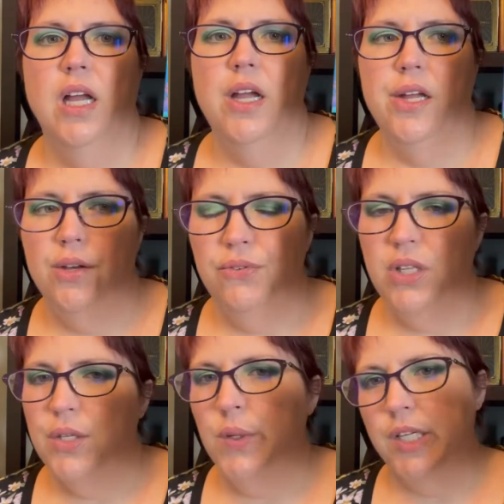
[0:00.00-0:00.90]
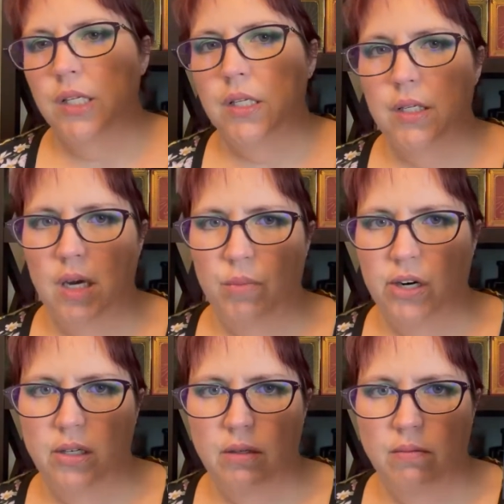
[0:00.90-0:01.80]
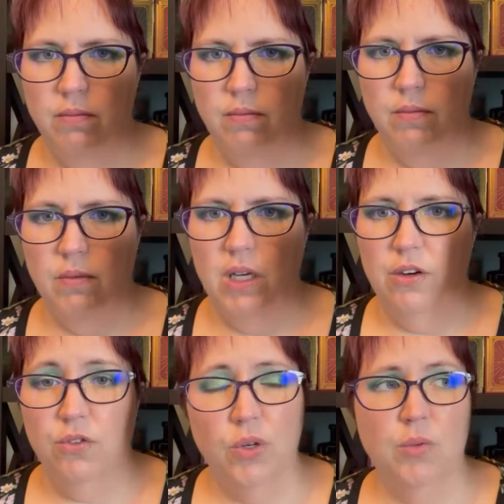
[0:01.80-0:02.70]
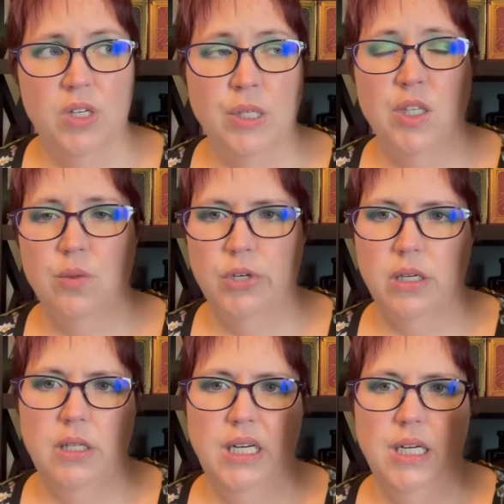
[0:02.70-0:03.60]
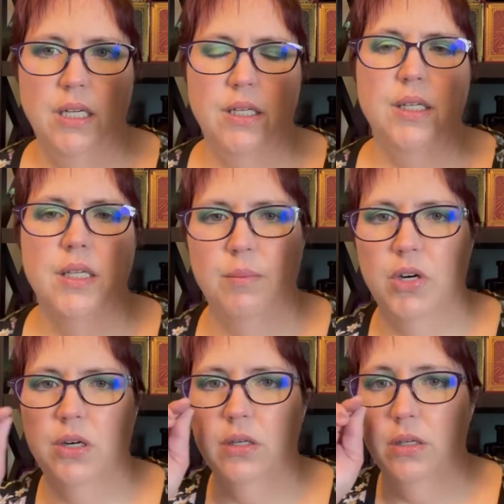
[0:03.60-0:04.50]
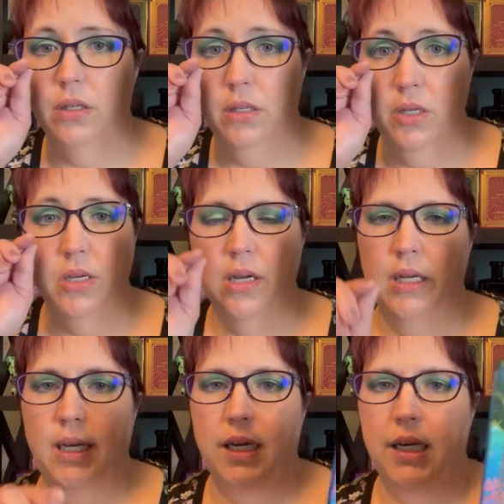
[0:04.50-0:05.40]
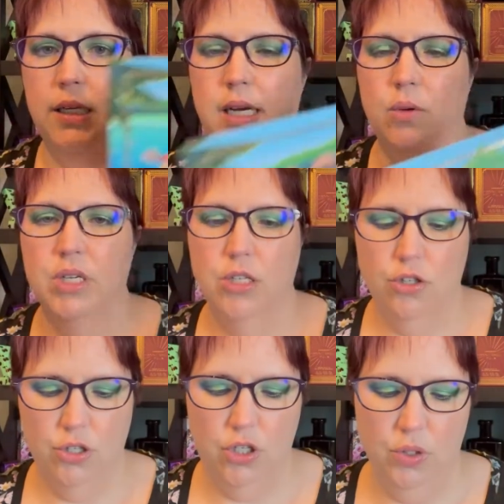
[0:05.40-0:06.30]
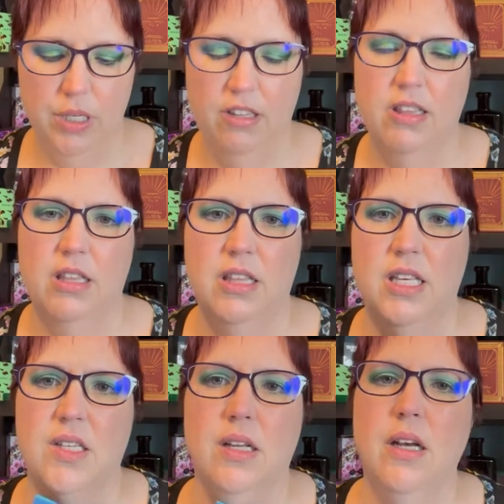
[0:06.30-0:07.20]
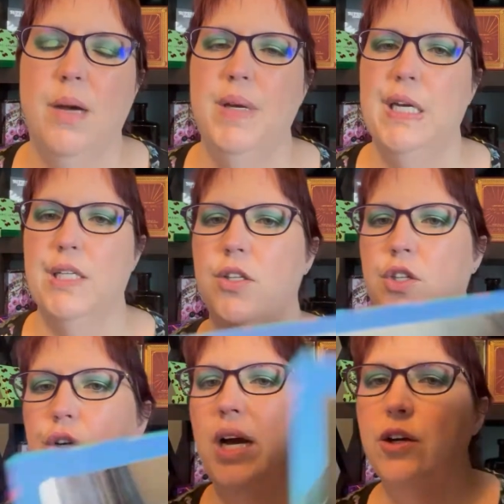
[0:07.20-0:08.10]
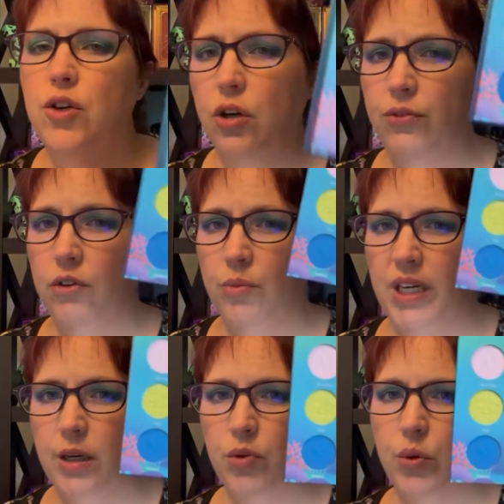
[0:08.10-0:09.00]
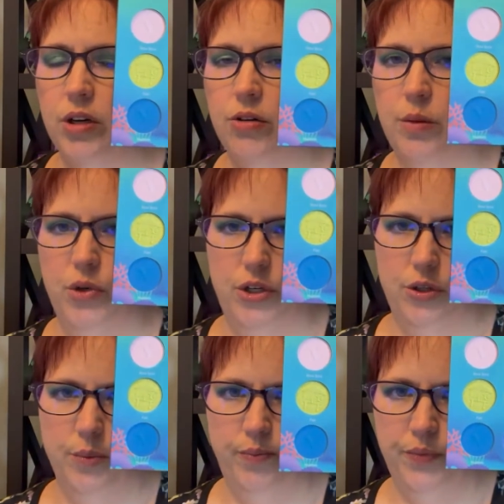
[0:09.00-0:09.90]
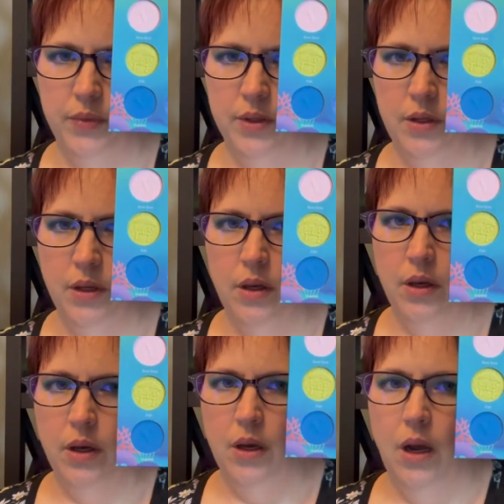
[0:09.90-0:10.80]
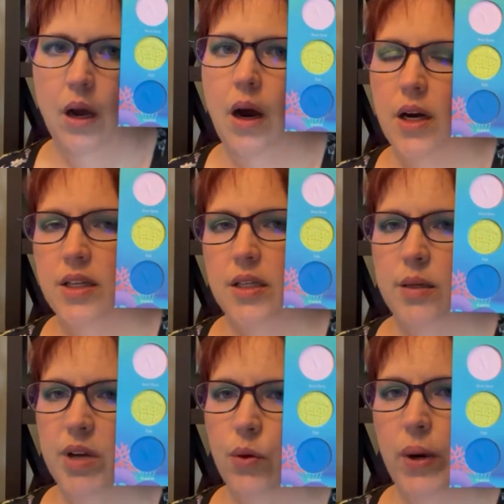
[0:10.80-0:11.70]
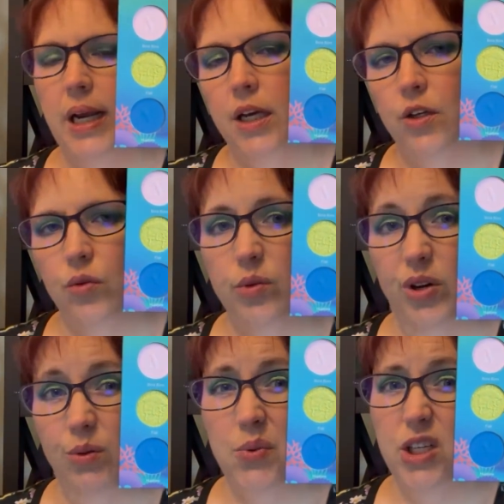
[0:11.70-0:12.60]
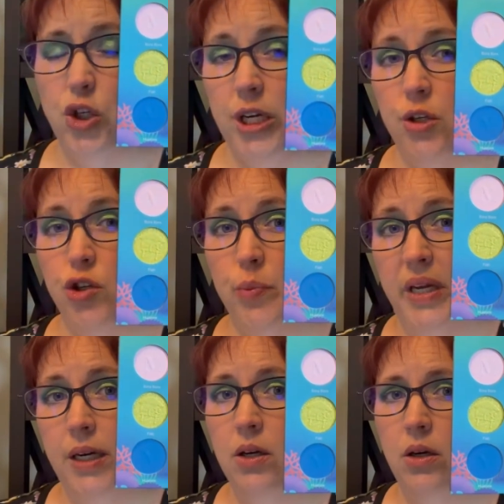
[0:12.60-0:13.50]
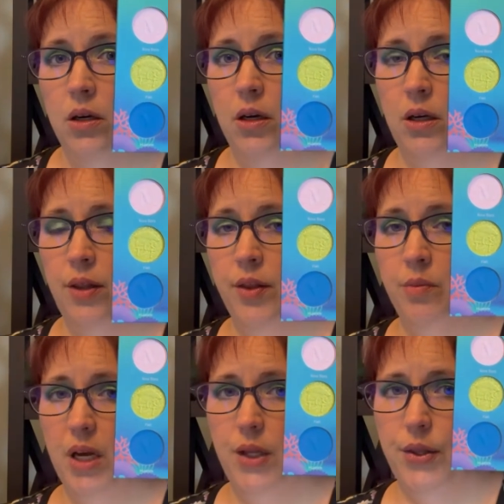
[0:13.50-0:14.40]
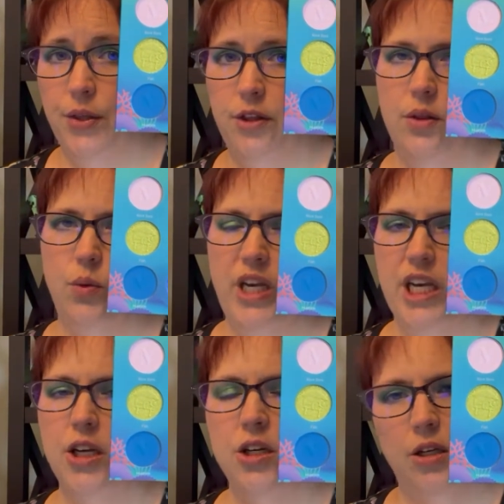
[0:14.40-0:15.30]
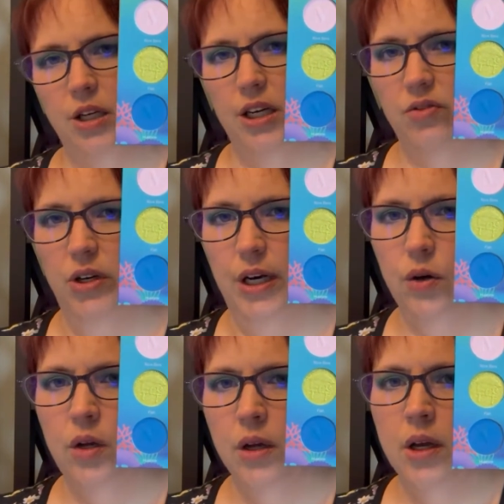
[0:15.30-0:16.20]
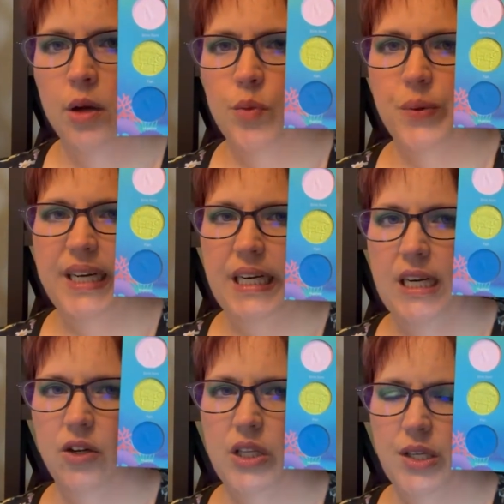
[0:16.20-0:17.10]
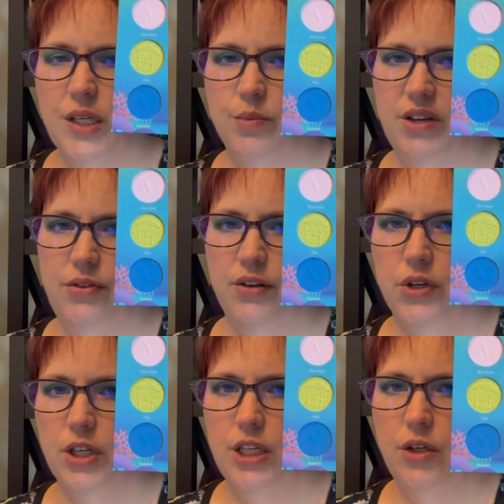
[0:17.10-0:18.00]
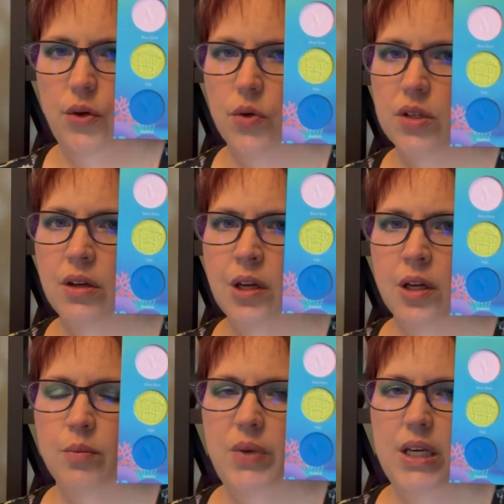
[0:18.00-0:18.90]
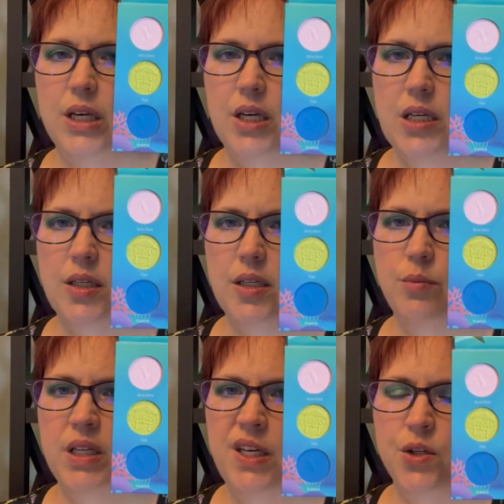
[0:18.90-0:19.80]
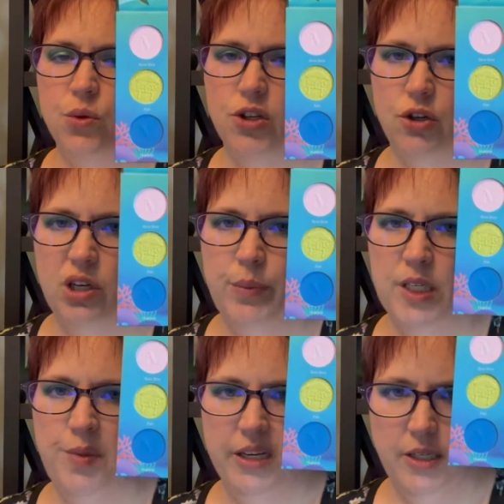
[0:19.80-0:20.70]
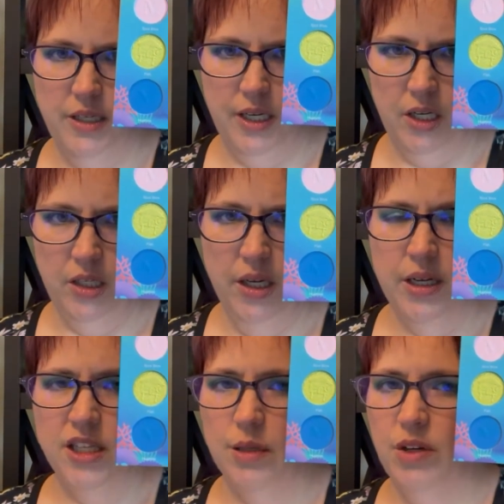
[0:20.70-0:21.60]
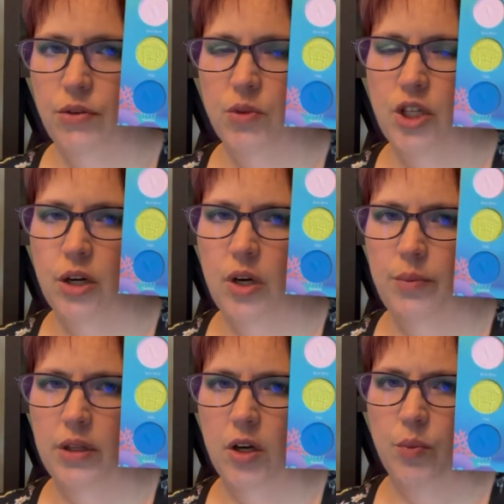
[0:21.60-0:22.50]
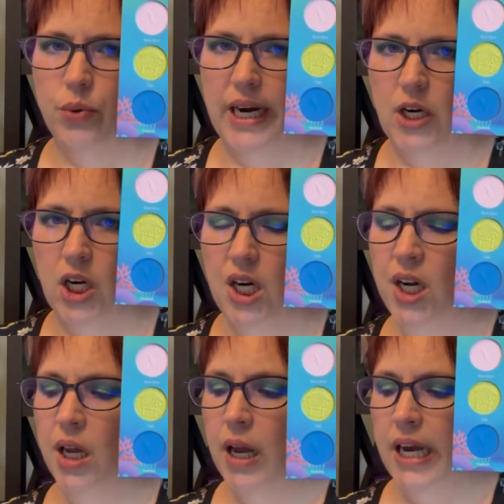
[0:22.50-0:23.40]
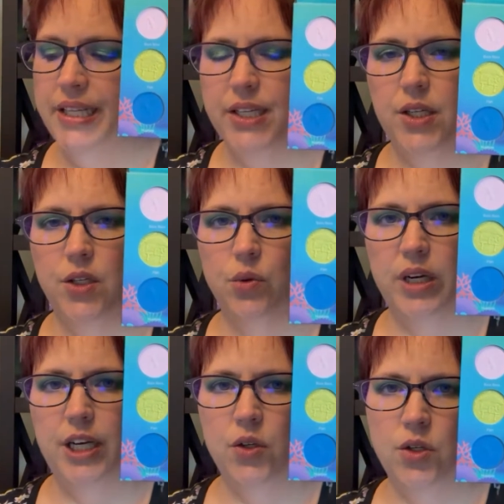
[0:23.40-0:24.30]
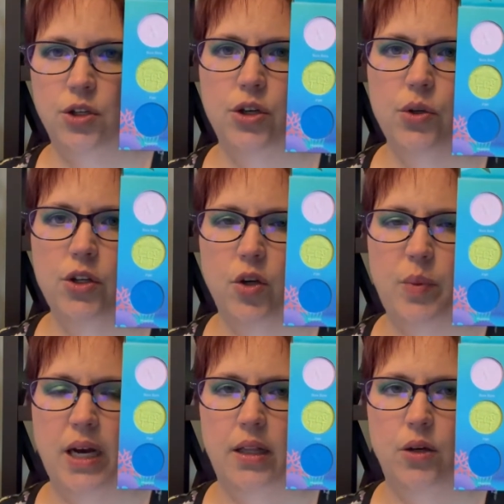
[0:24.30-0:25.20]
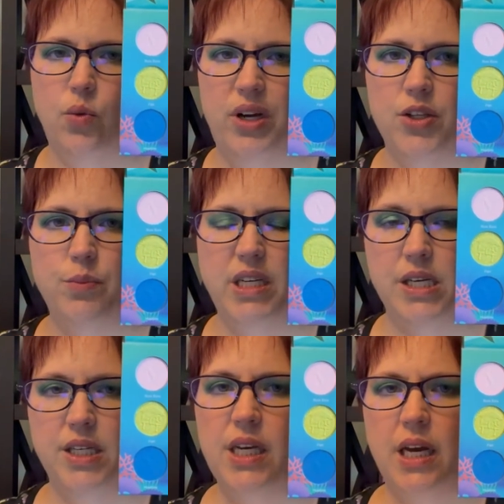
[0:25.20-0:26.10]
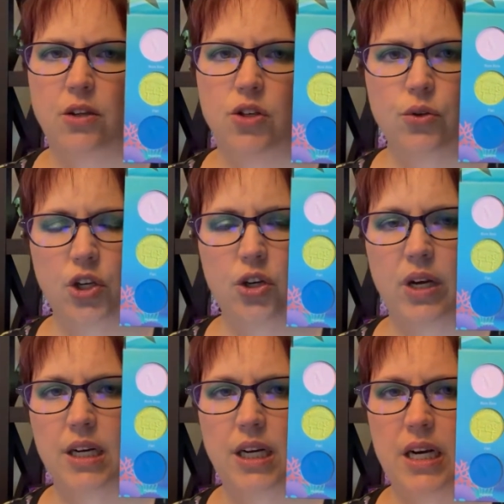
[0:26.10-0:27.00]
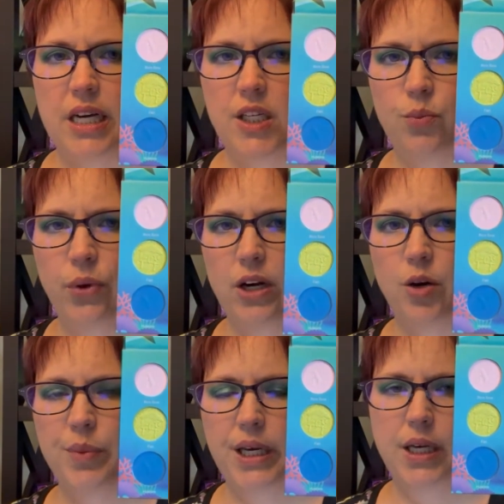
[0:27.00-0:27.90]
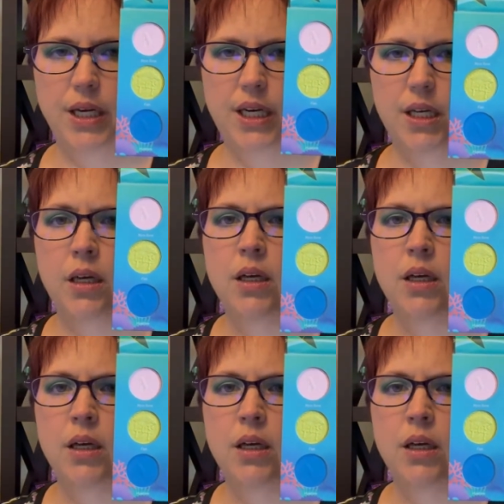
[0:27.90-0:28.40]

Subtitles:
If this wasn't summer, or if it wasn't spring leading into summer, and I wasn't just using this a lot because new. I don't know if it would be number 1 or number 2. Honestly, my rankings would probably change depending on the month, the week, you never know. But right now, this is my favorite to use because some of these will show up as pastel, some of them show up a little brighter, and this is the one I use the Tokyo palette with because Tokyo had a nice brighter pink in it